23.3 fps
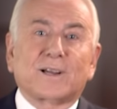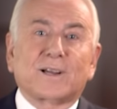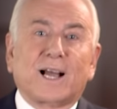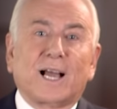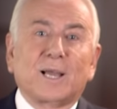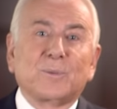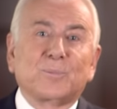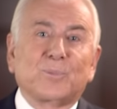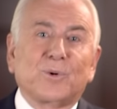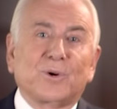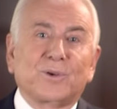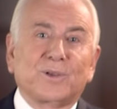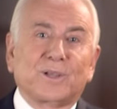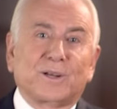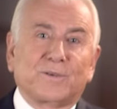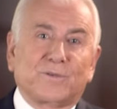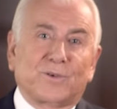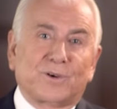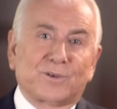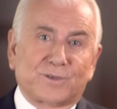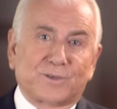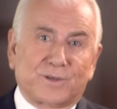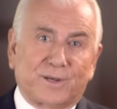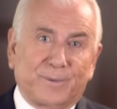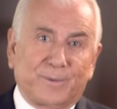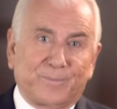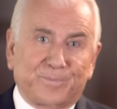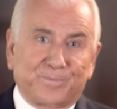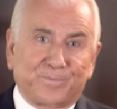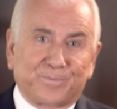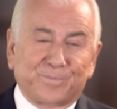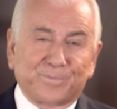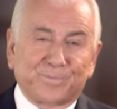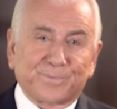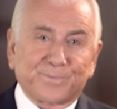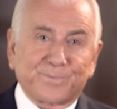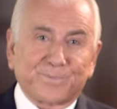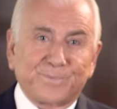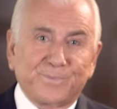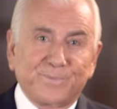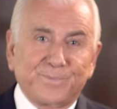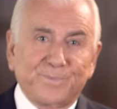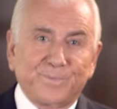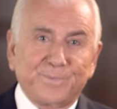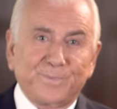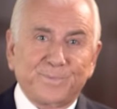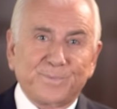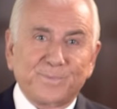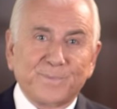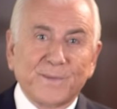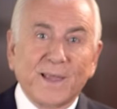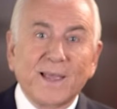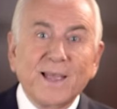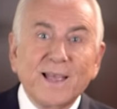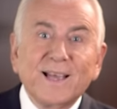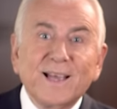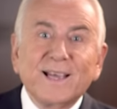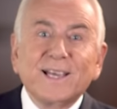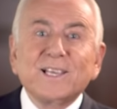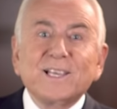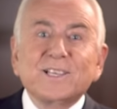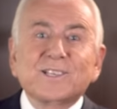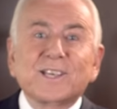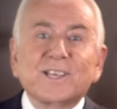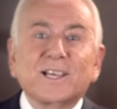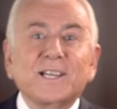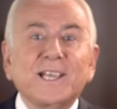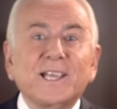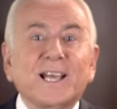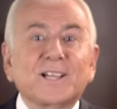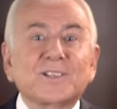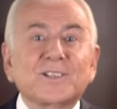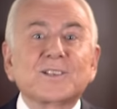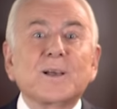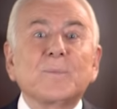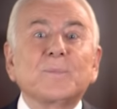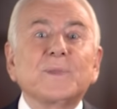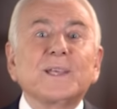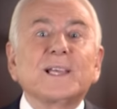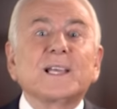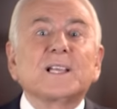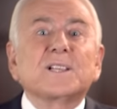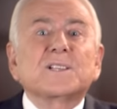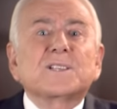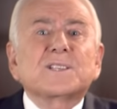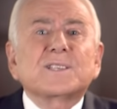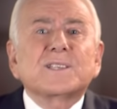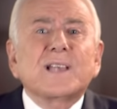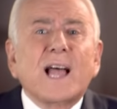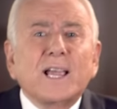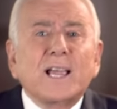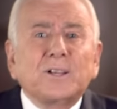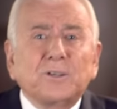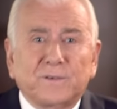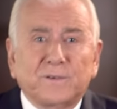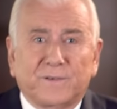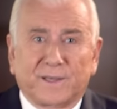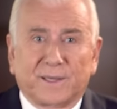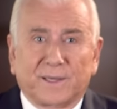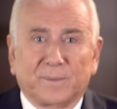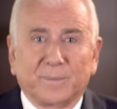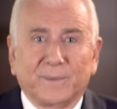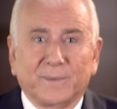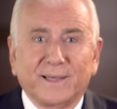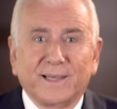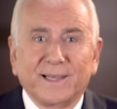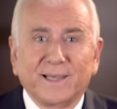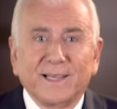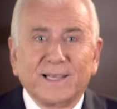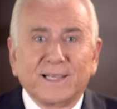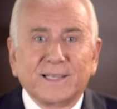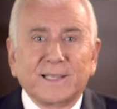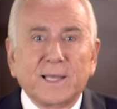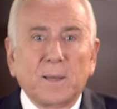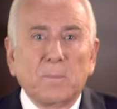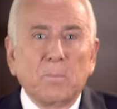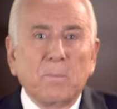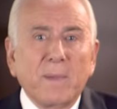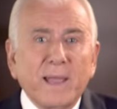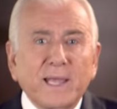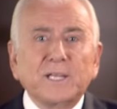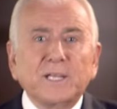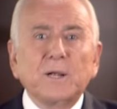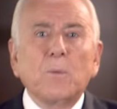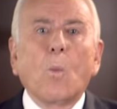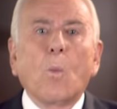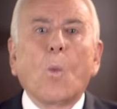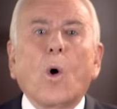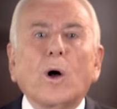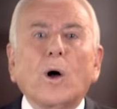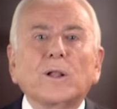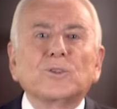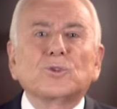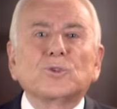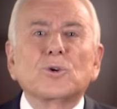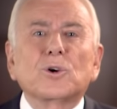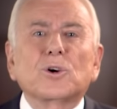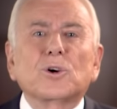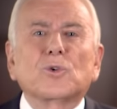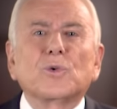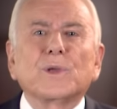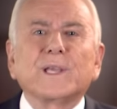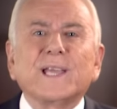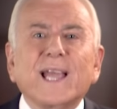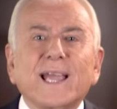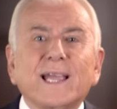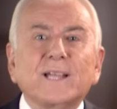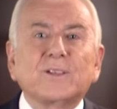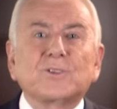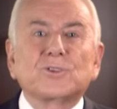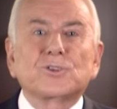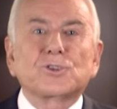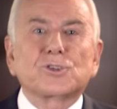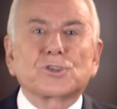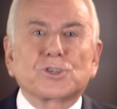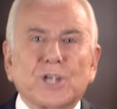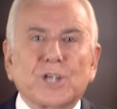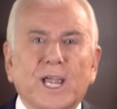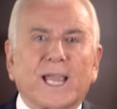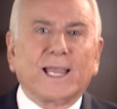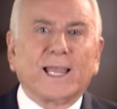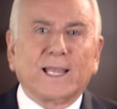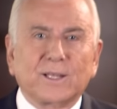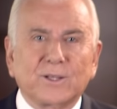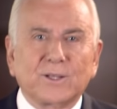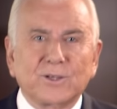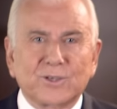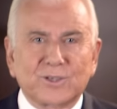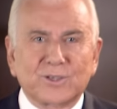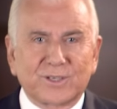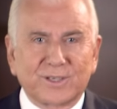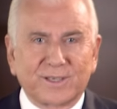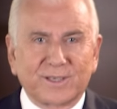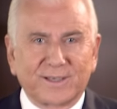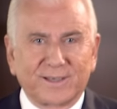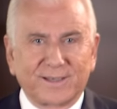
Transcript: at High Point University. He said he had something inside of him that made him want to create change.